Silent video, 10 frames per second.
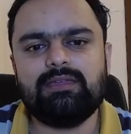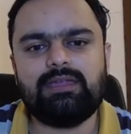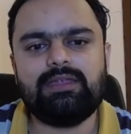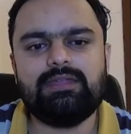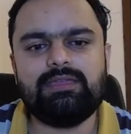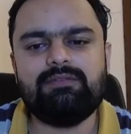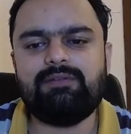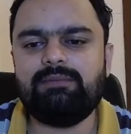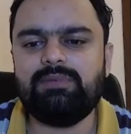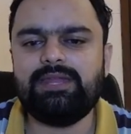And if
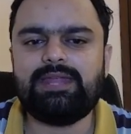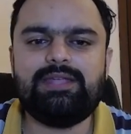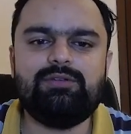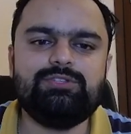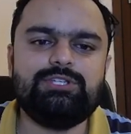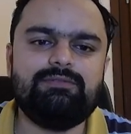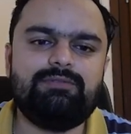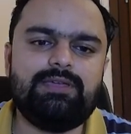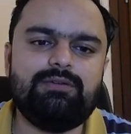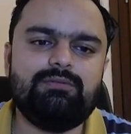I play knight to
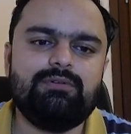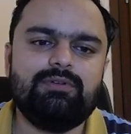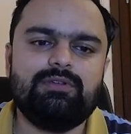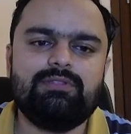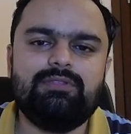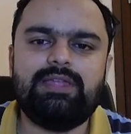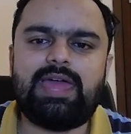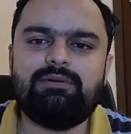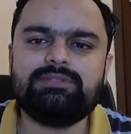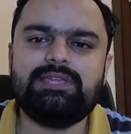g5, then
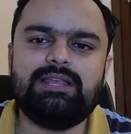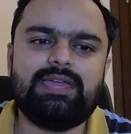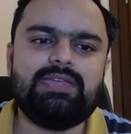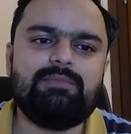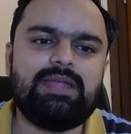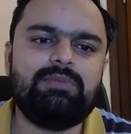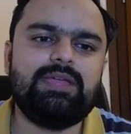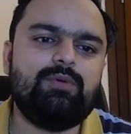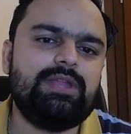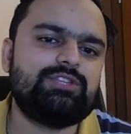I was thinking like he might
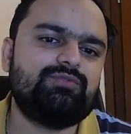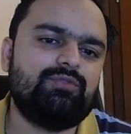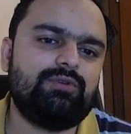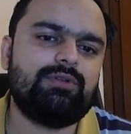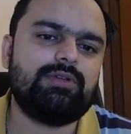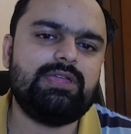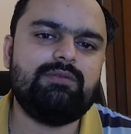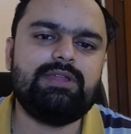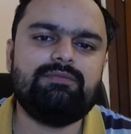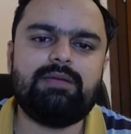play queen h4.
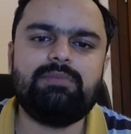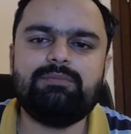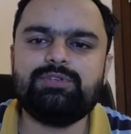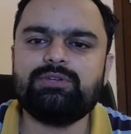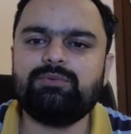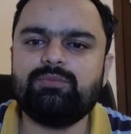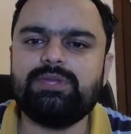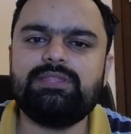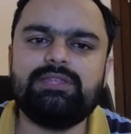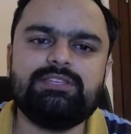Even if I play bishop to
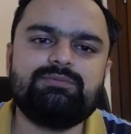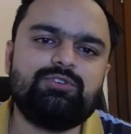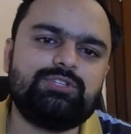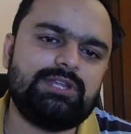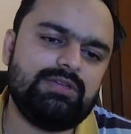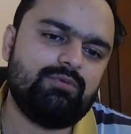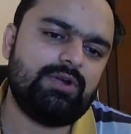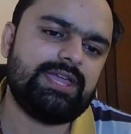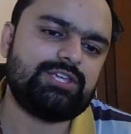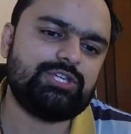b3 in this position, he
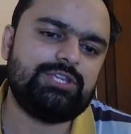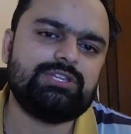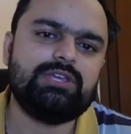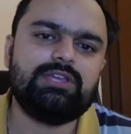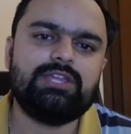won't exchange.